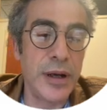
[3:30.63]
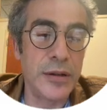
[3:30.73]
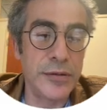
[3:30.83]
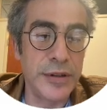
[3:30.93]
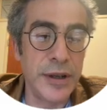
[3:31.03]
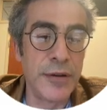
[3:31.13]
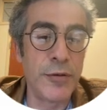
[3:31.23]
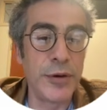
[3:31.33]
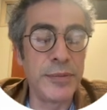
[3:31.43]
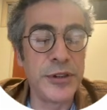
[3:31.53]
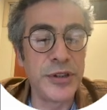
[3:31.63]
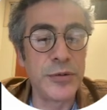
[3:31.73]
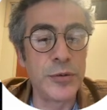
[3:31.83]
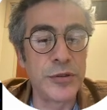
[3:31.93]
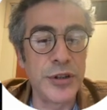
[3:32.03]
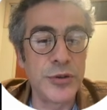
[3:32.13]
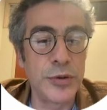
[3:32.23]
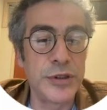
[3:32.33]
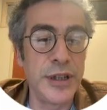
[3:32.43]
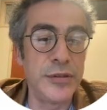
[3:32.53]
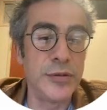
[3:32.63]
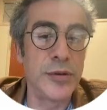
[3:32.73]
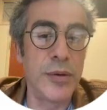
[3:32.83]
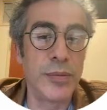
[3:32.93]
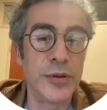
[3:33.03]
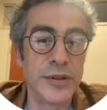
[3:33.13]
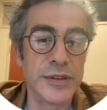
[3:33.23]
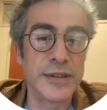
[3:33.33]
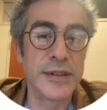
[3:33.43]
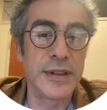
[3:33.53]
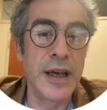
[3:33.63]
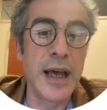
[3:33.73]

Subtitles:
allowing for imaging ultra-short T2 components.